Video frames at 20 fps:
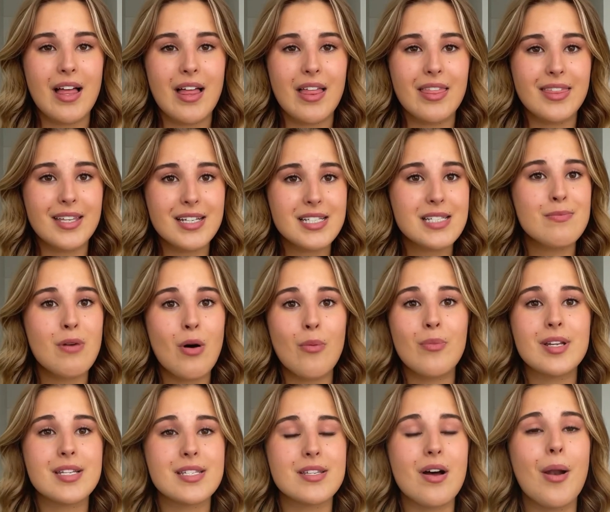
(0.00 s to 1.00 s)
this
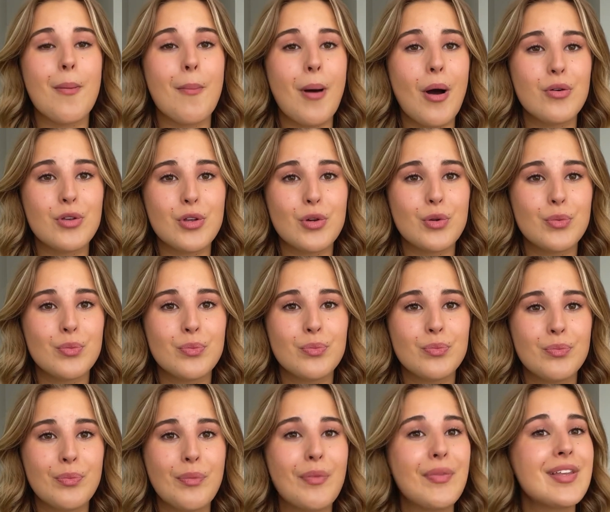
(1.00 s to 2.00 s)
moment is not about you.
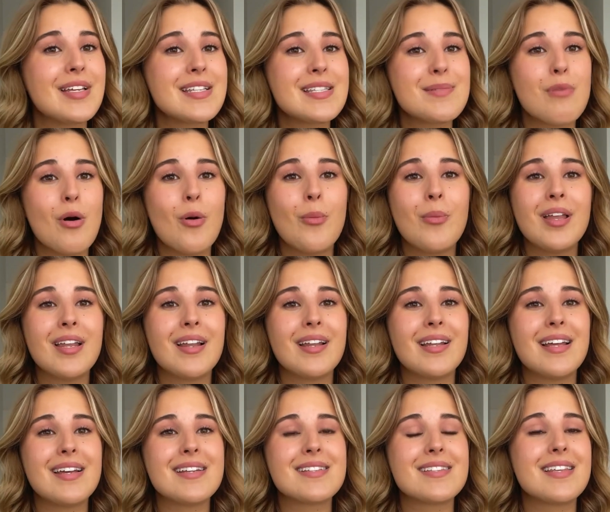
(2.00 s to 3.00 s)
This
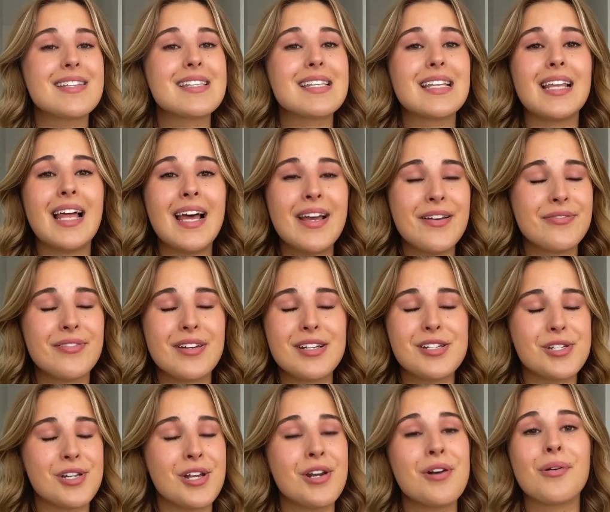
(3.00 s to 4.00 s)
moment is, this life
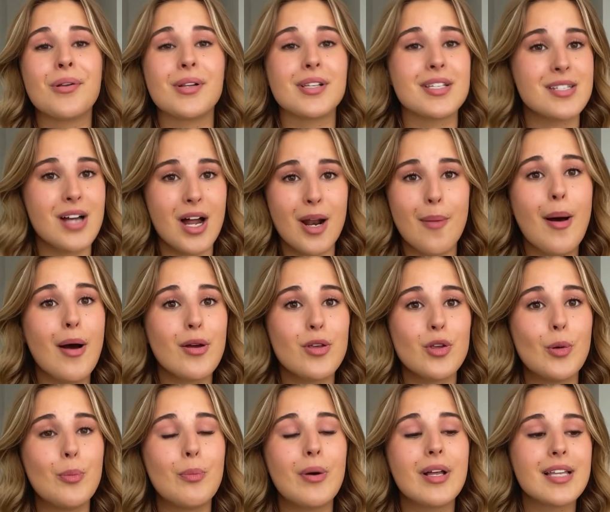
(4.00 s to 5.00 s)
in general is not about
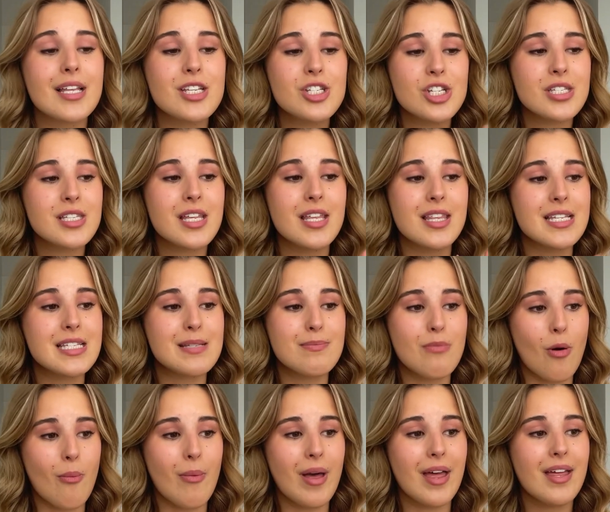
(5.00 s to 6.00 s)
you, but let's just say this
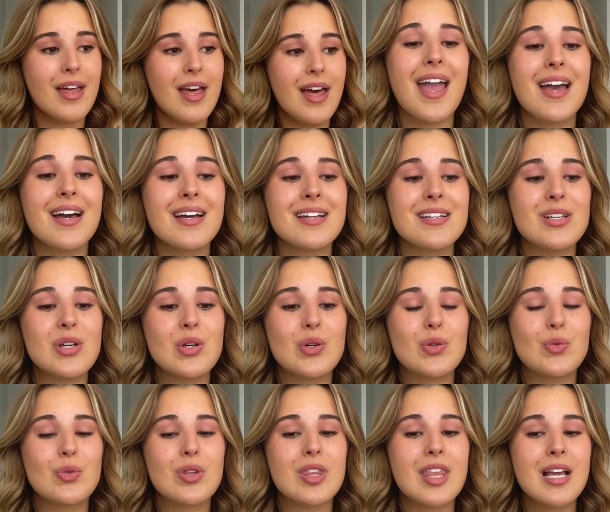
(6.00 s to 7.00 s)
moment. And
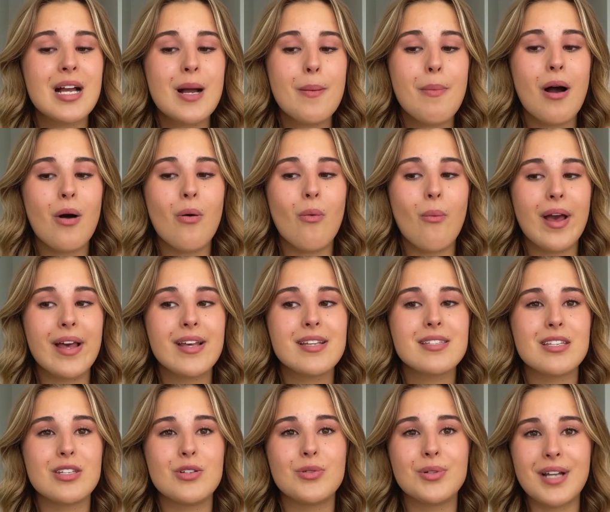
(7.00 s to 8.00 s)
think about
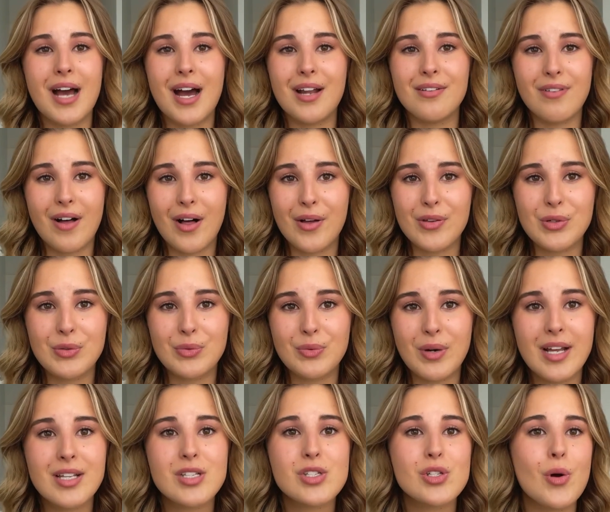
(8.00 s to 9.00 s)
ways that you can add value,
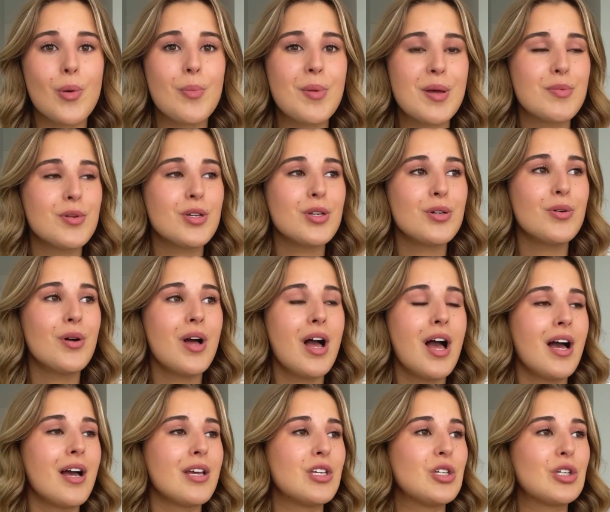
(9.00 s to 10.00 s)
right? So maybe
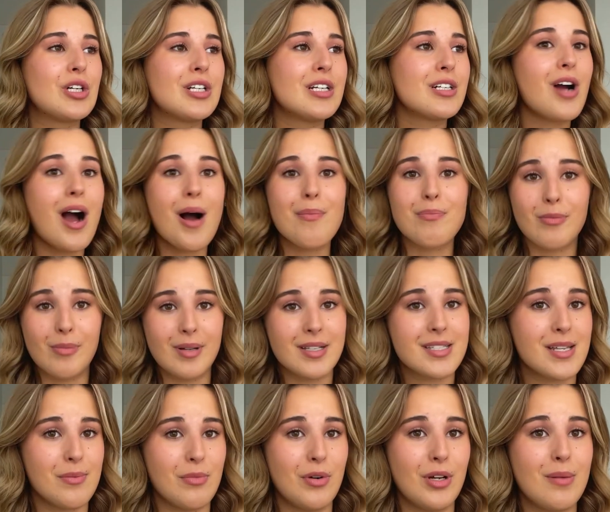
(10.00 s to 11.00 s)
you're gonna compliment
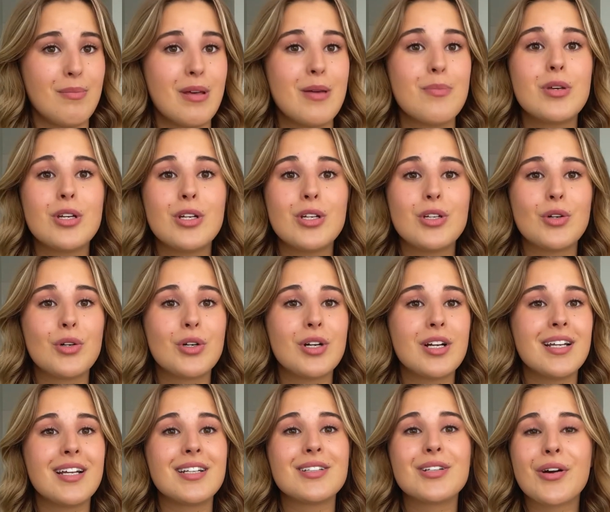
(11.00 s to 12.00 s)
someone, maybe you're
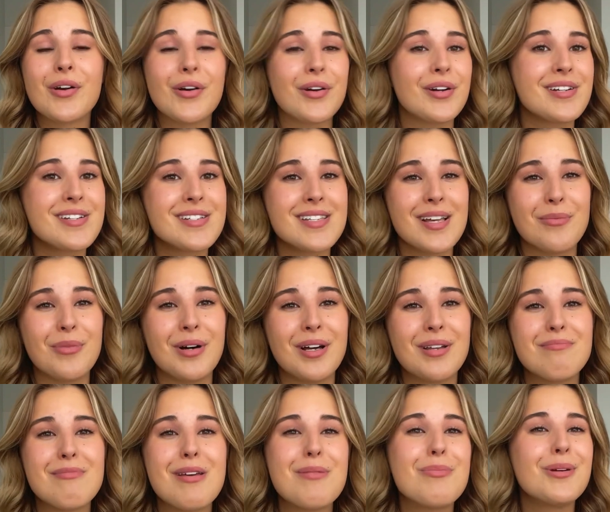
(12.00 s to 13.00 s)
gonna encourage
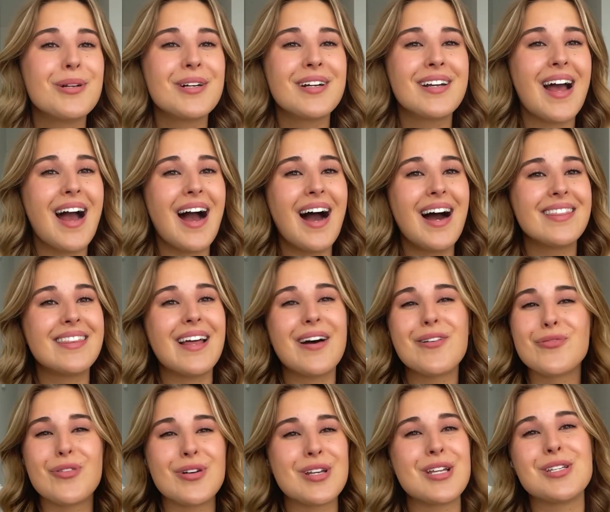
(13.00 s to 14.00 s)
someone, maybe you're gonna add
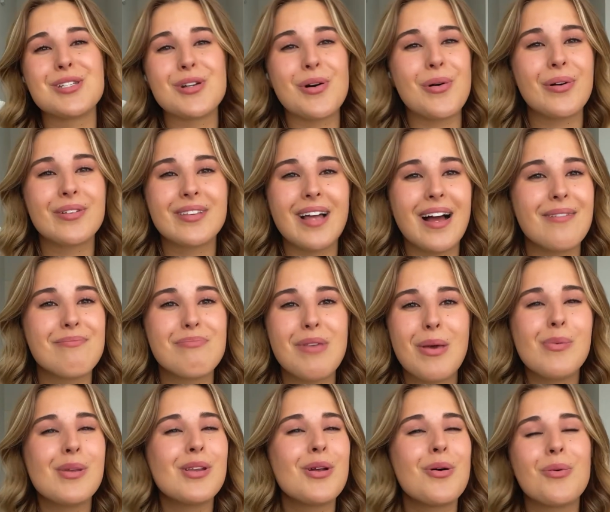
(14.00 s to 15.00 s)
that funny joke that
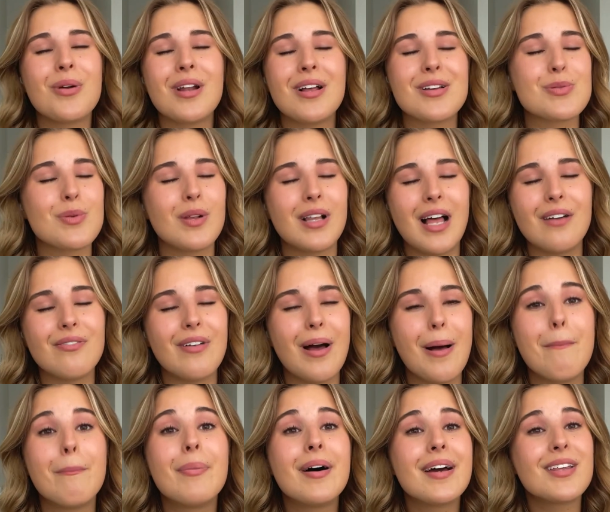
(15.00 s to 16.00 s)
maybe no one else will laugh
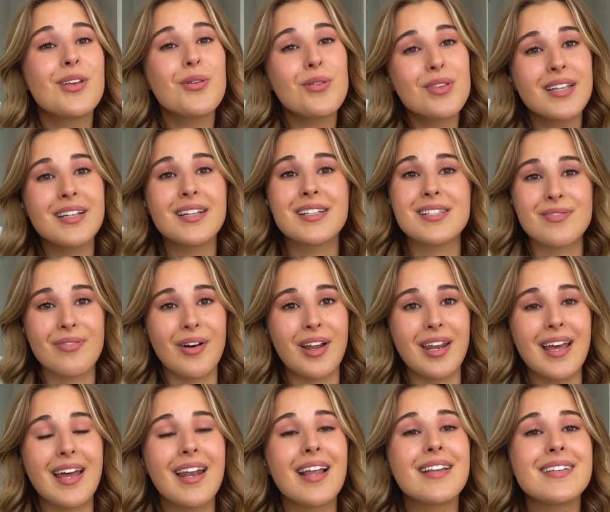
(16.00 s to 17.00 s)
at, but you think it's
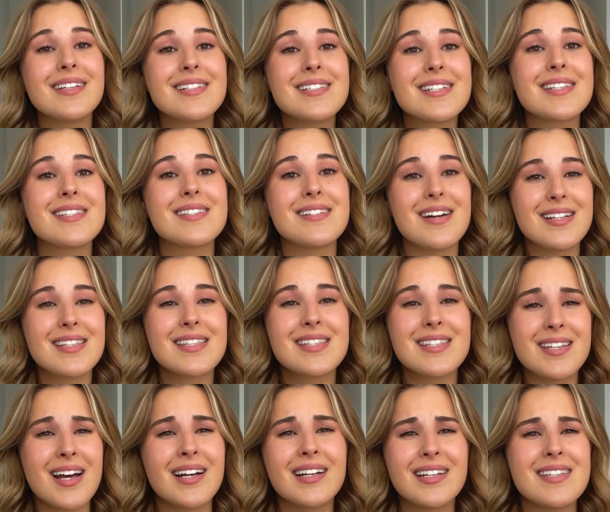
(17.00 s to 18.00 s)
funny, and at least it's not
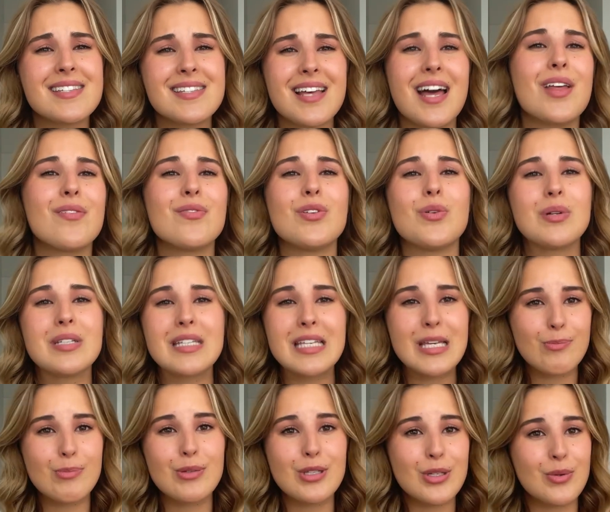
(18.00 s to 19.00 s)
stuck inside of you and
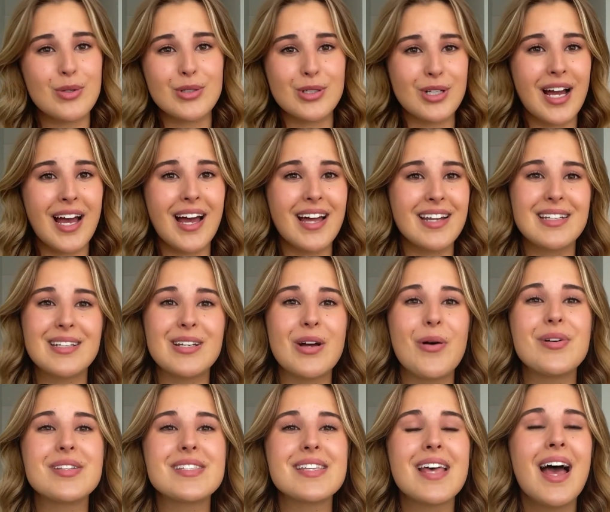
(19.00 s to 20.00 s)
keeping you in your head. You know,
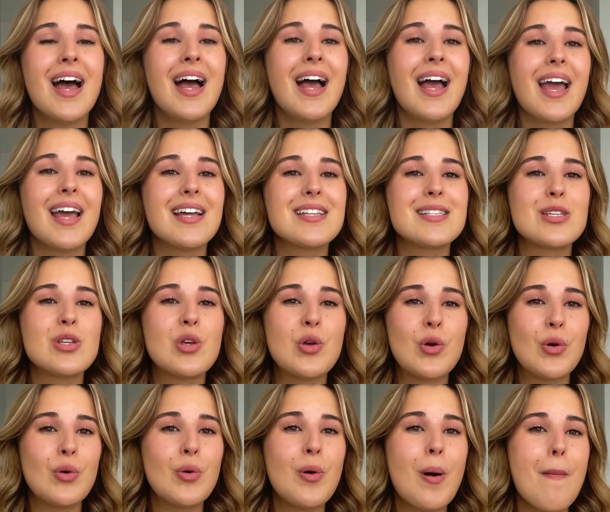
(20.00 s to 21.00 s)
it's
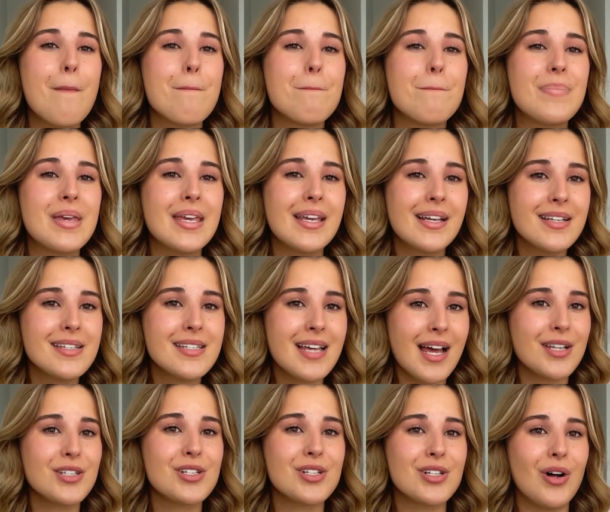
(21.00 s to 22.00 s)
you being
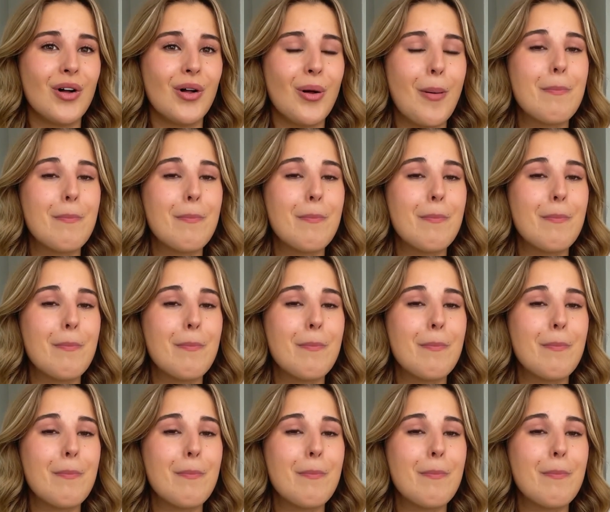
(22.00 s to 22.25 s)
intentional